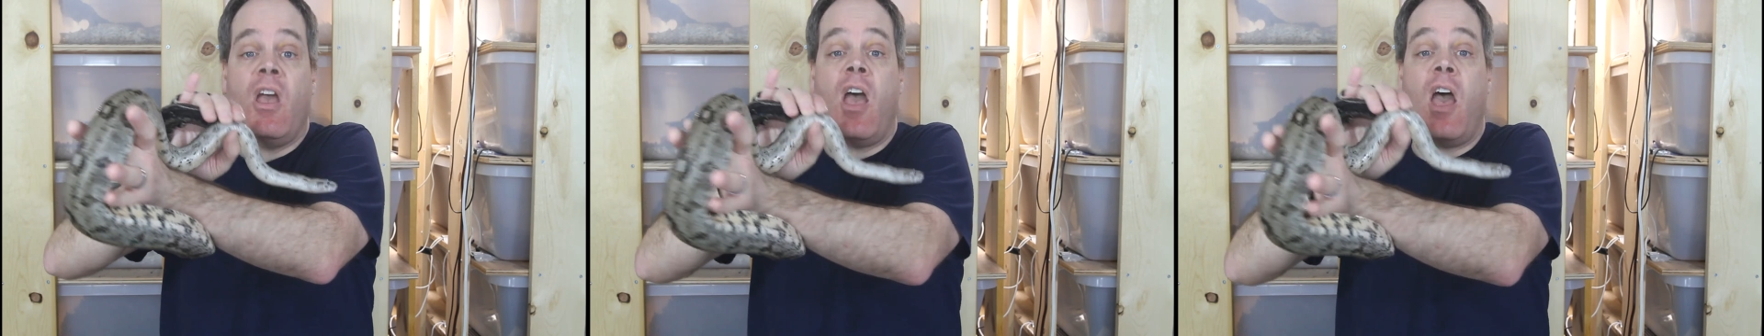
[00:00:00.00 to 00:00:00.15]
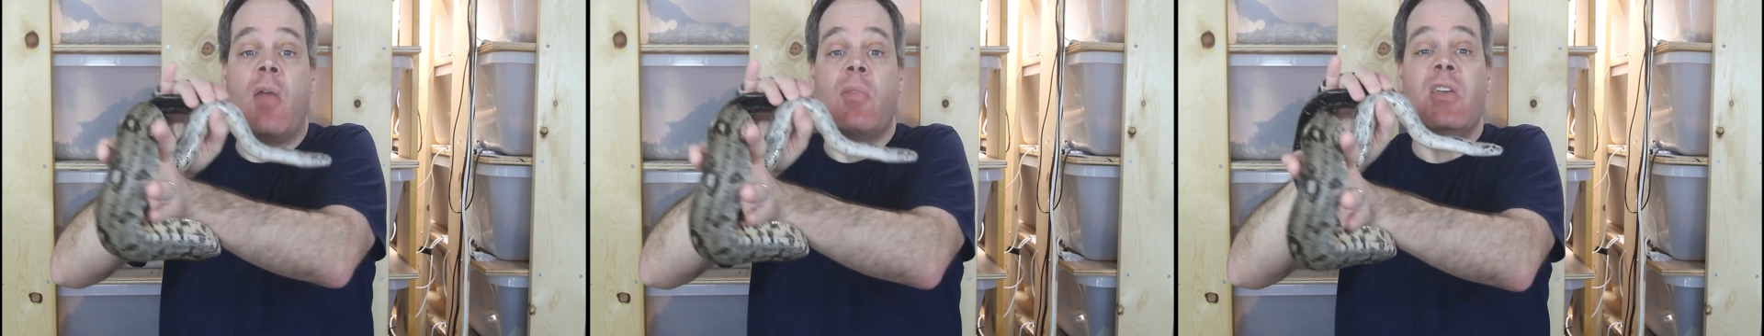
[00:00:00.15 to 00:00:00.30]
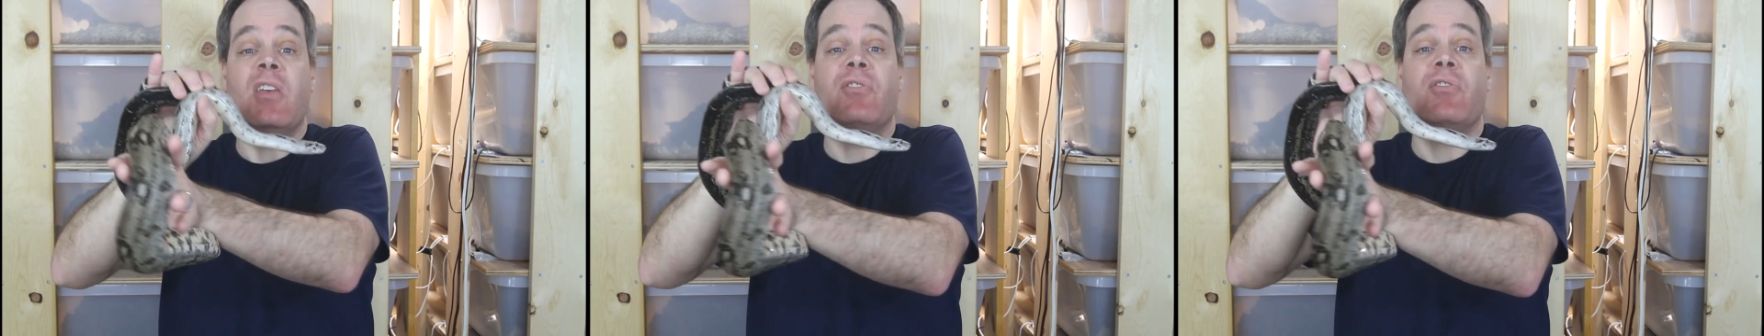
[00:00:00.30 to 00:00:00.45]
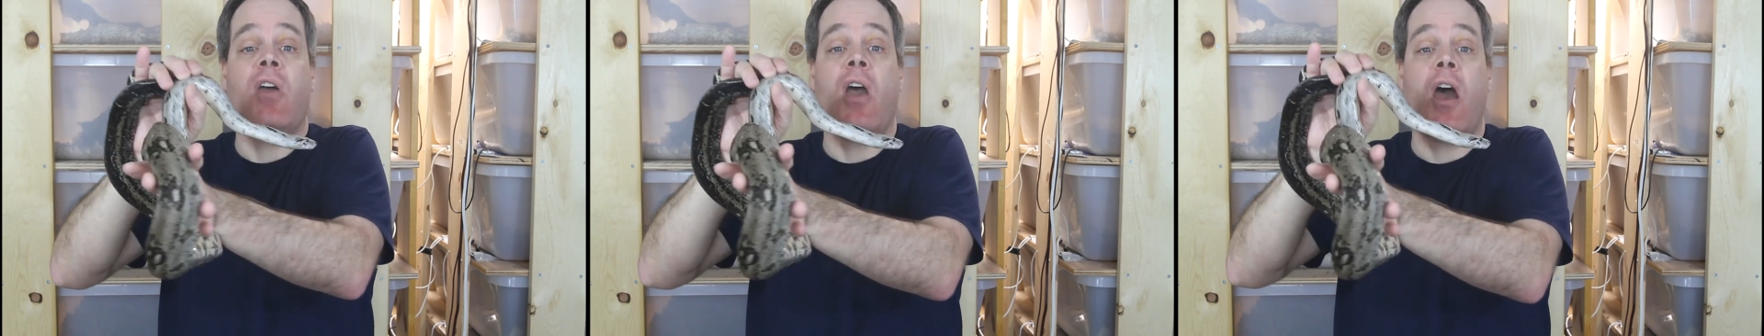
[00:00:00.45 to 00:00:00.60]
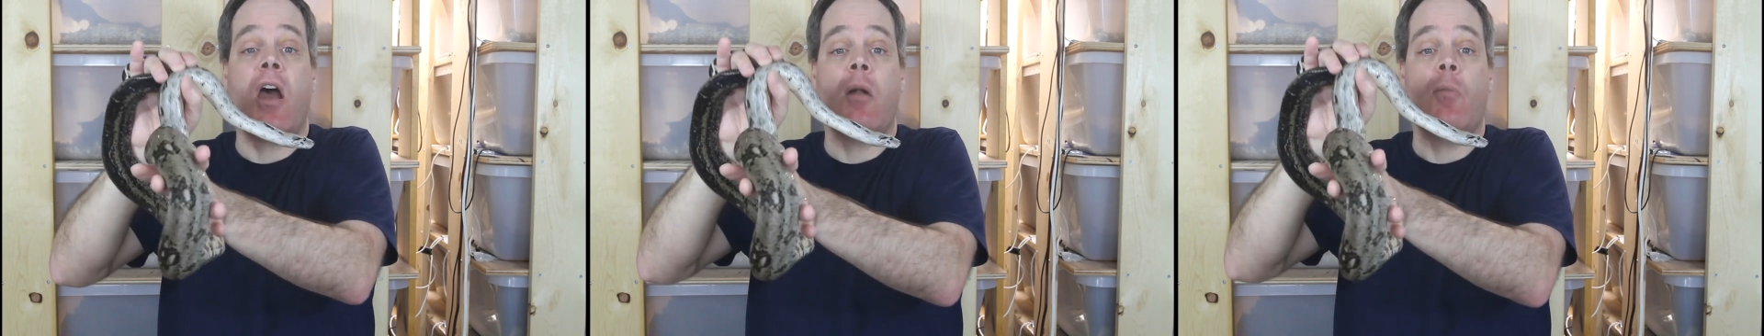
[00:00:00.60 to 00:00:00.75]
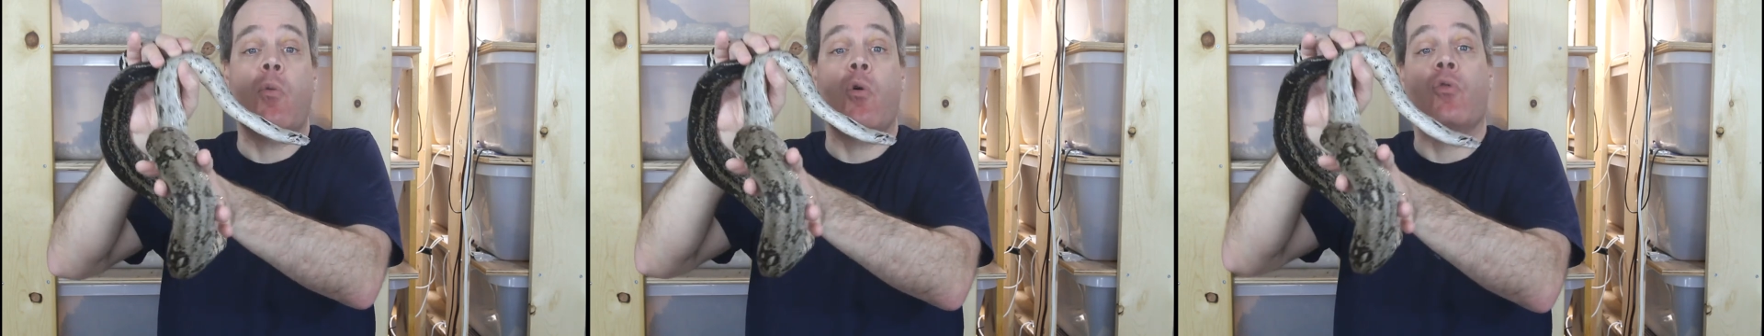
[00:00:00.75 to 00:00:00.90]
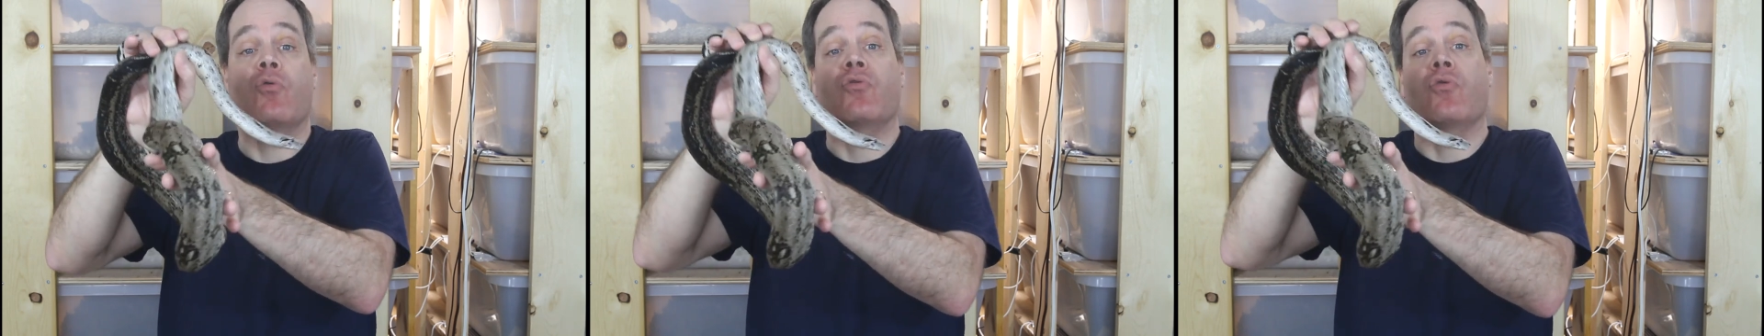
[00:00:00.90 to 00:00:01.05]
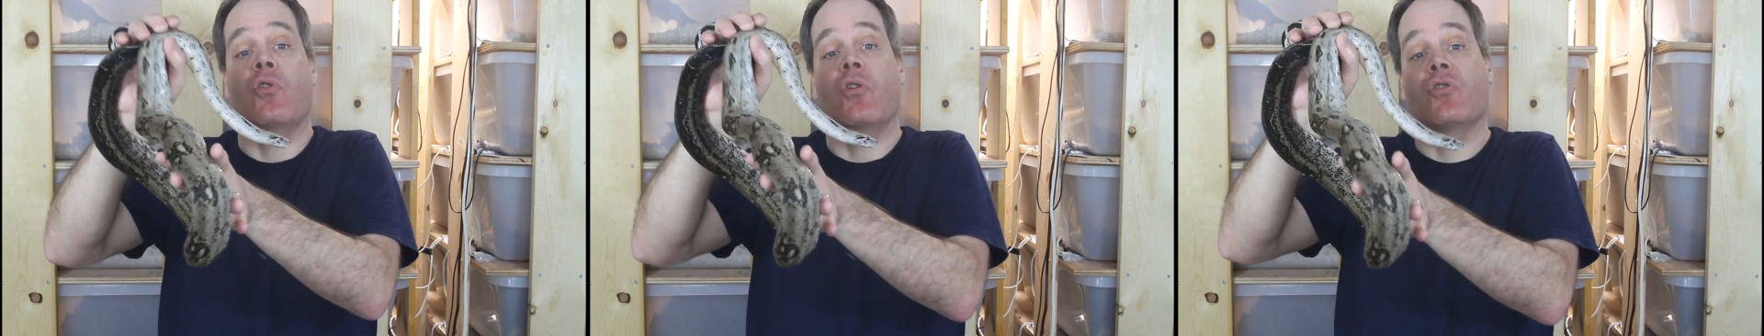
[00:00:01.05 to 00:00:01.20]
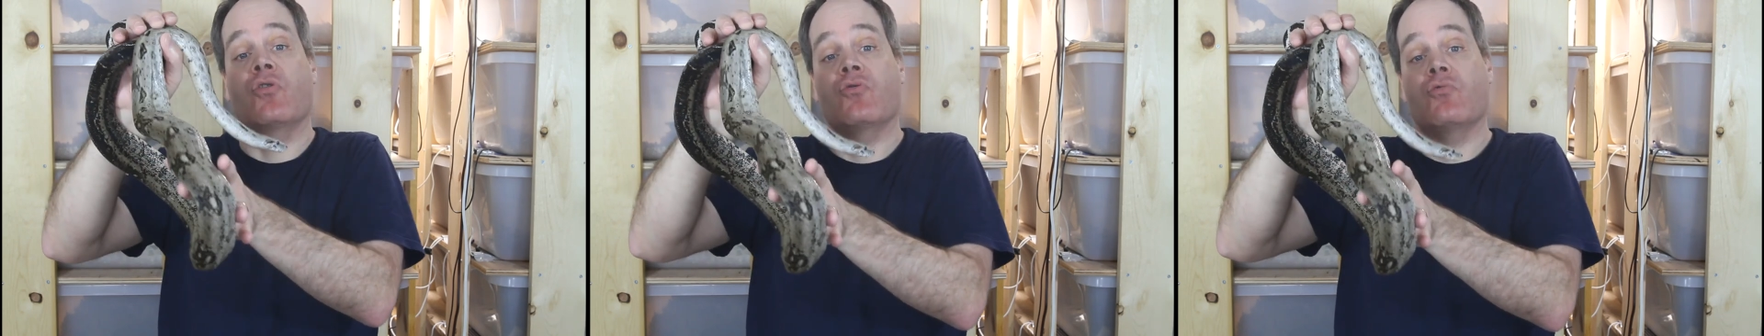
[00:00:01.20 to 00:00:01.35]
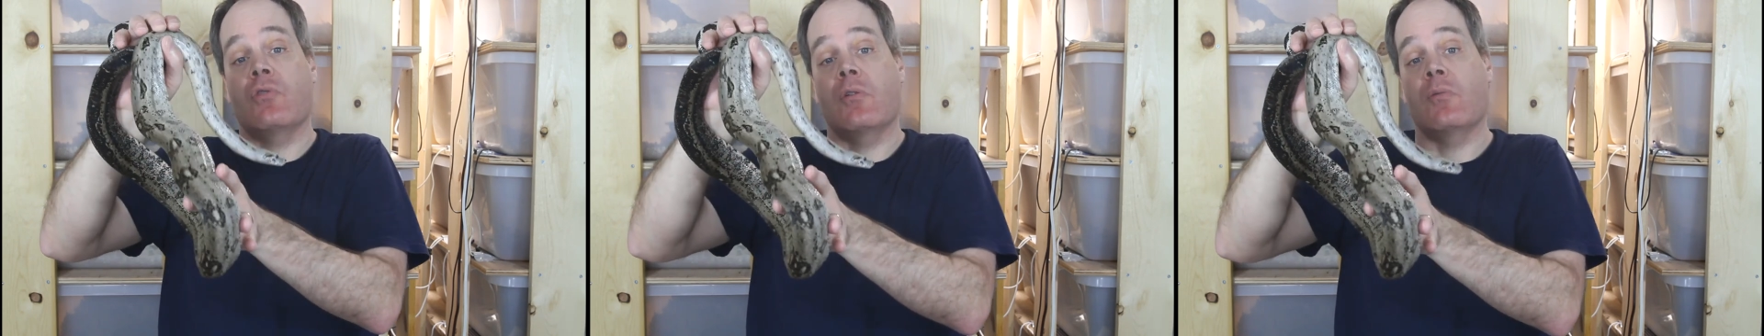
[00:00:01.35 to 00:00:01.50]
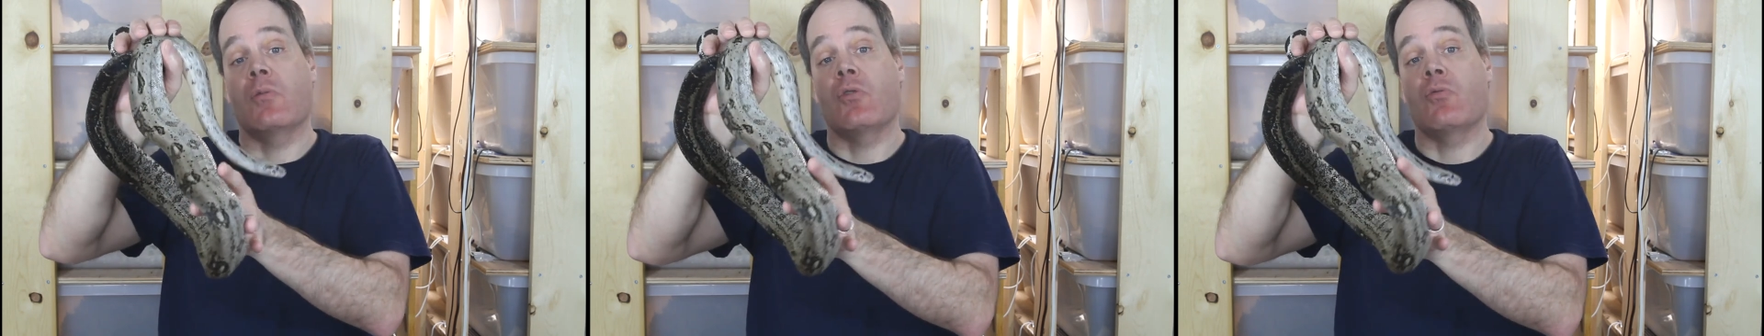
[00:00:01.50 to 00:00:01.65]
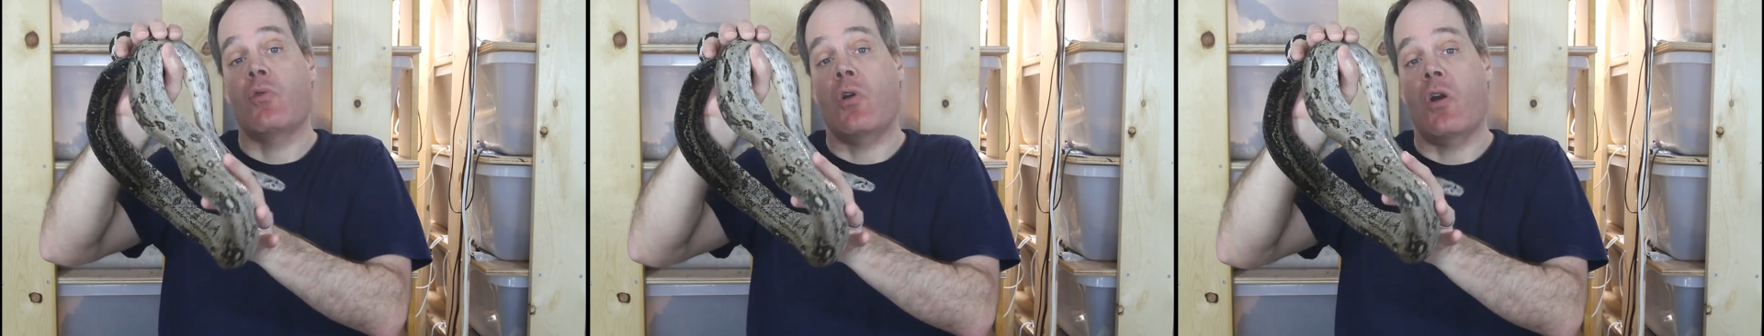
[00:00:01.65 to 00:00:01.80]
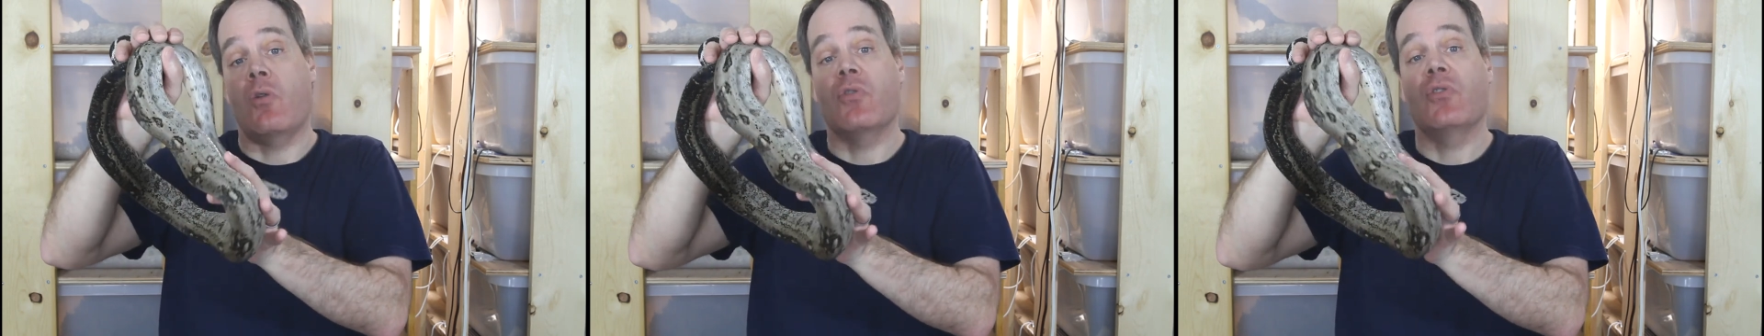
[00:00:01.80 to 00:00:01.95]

And these animals are extremely rare.